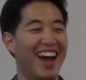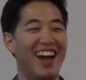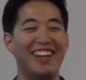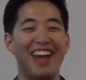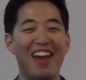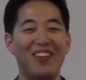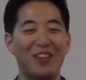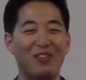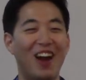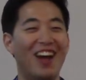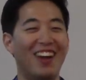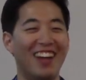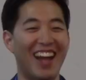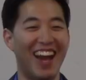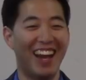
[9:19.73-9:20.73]
David's
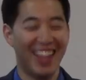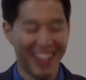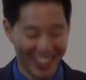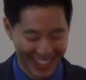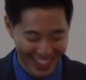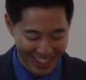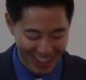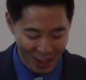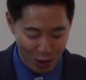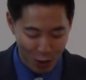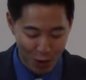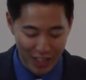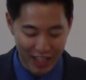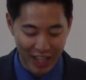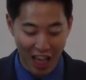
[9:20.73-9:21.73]
brother, yeah.
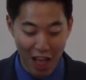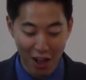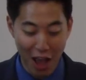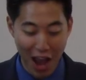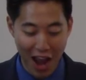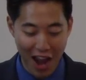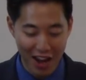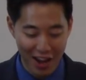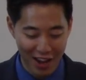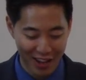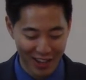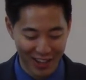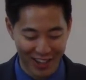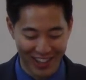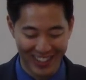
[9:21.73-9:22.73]
Who was it? Elhanan.
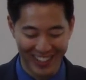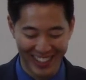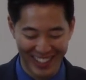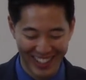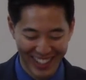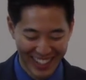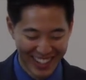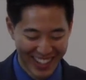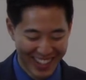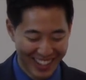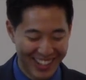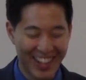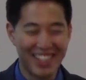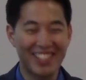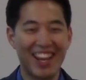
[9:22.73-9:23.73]
You know?
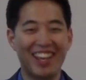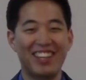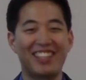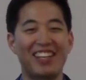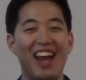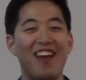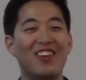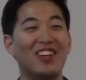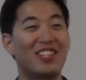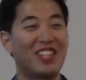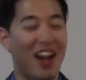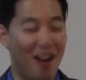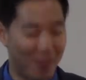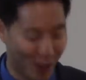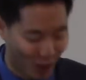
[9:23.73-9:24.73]
Look at 2 Samuel
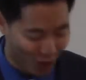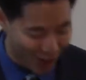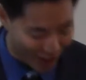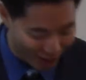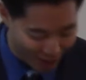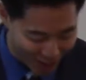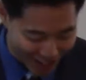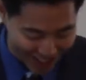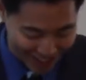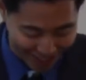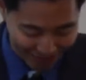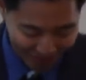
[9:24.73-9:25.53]
chapter 21.